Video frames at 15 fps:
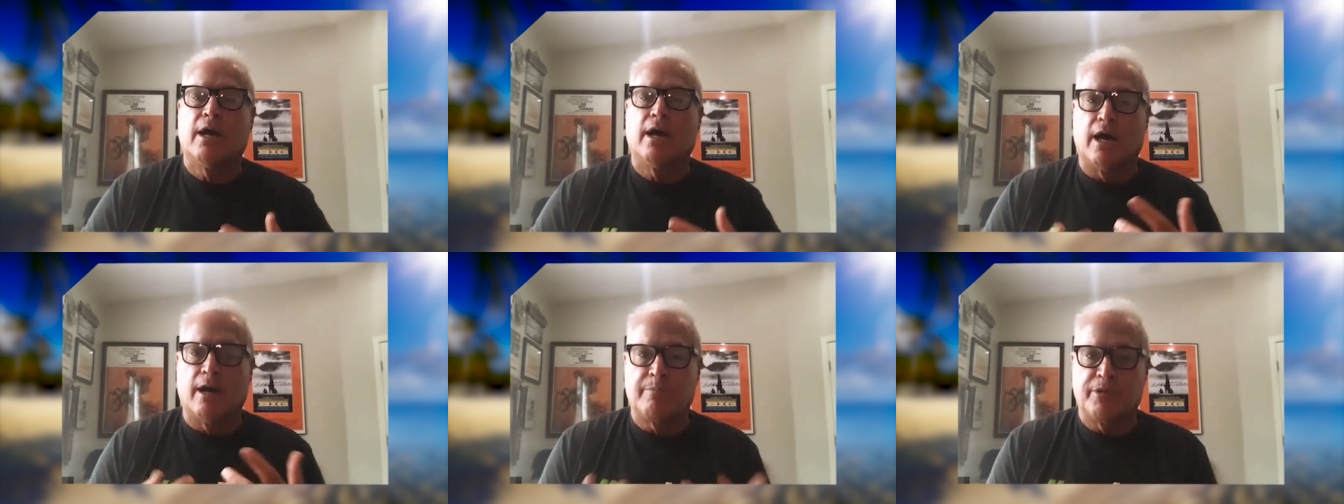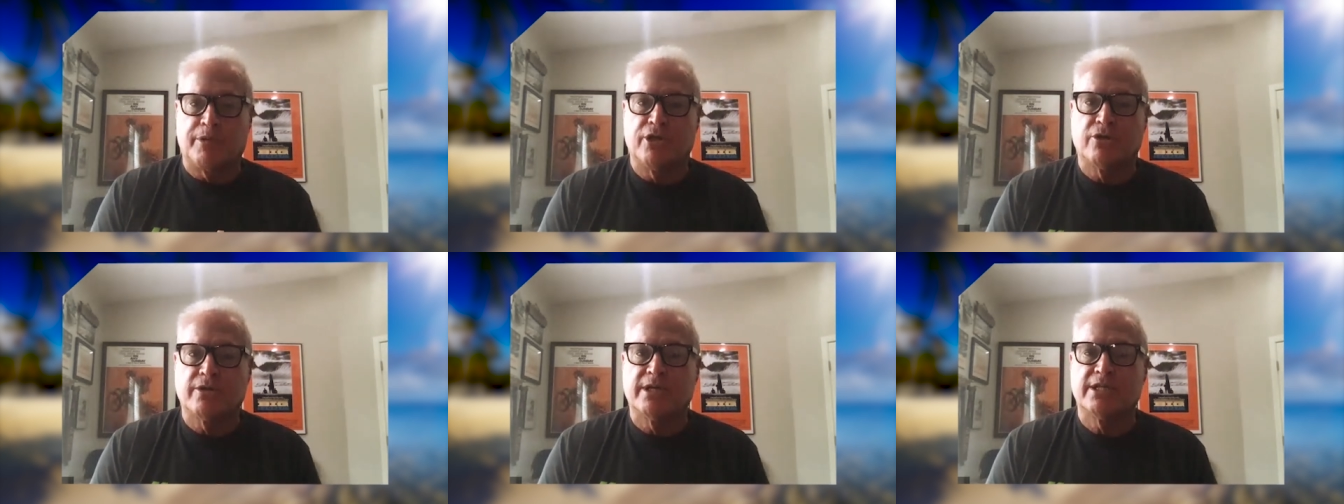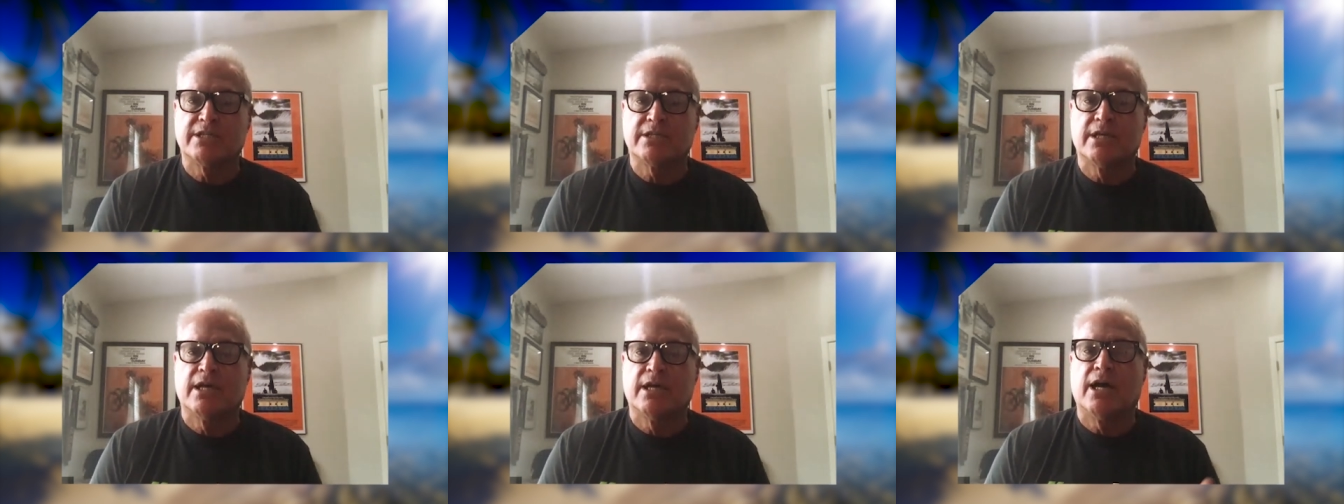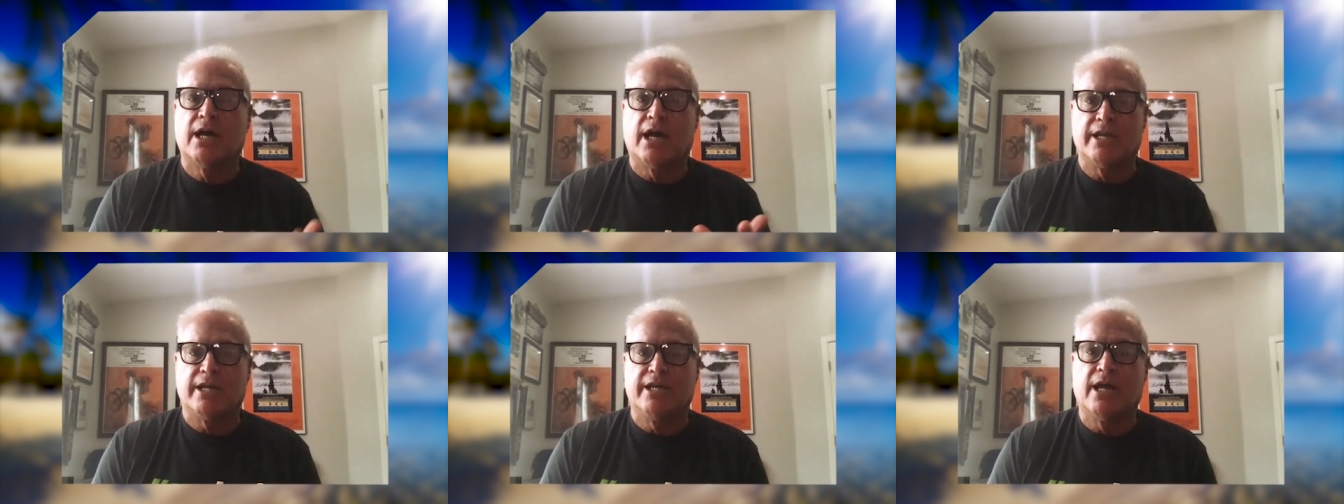a purist,
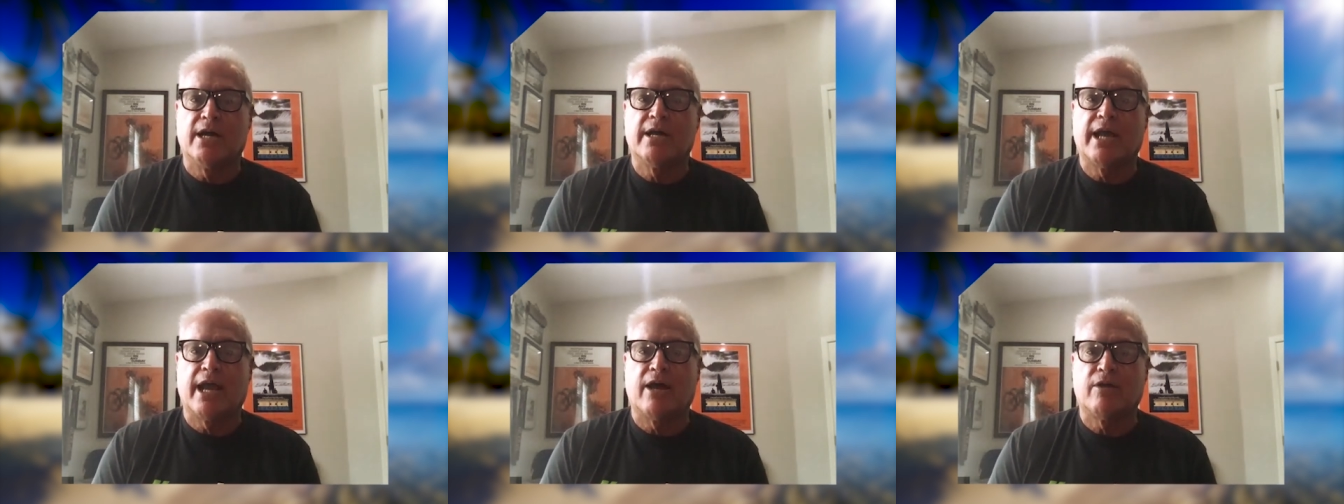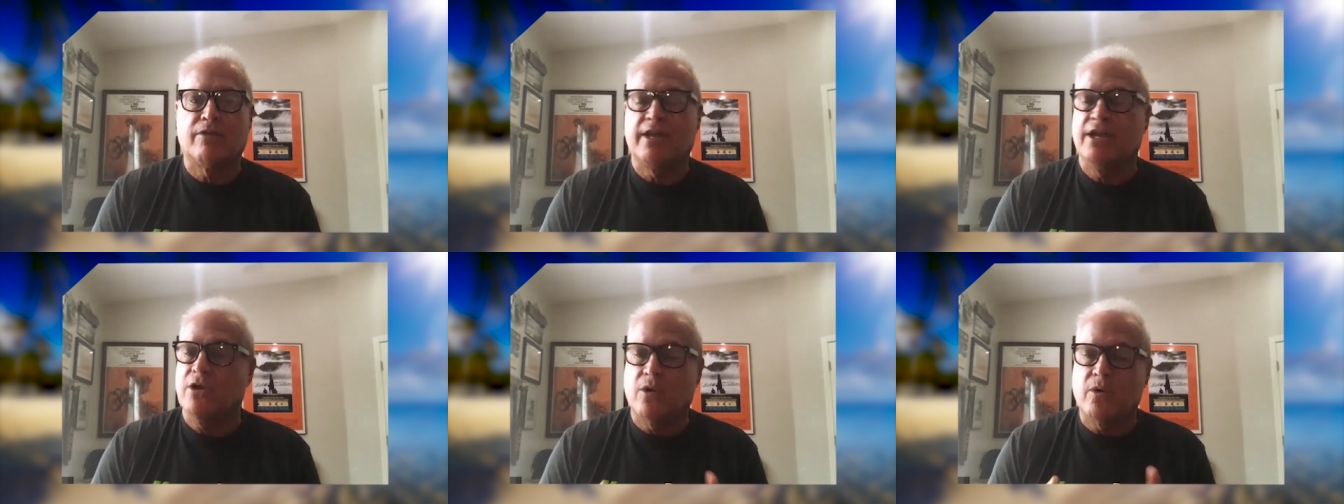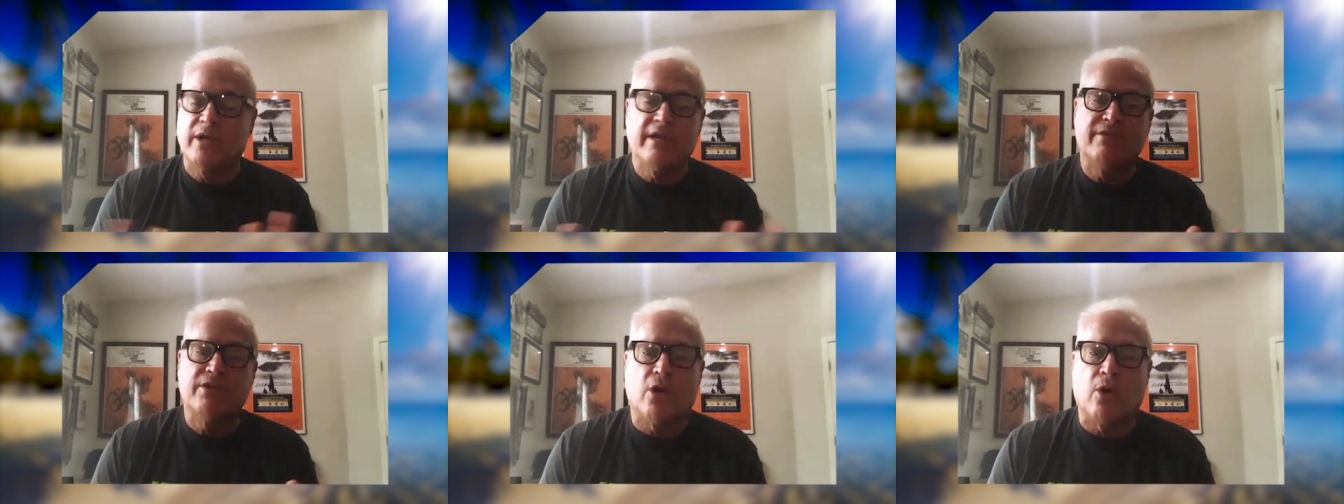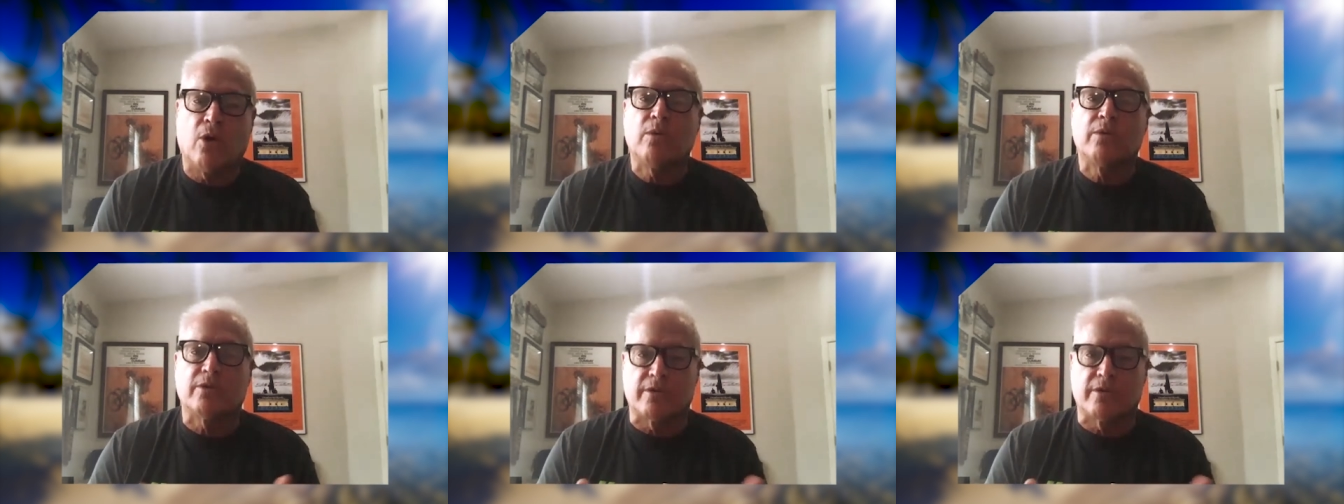a young healthy, or even older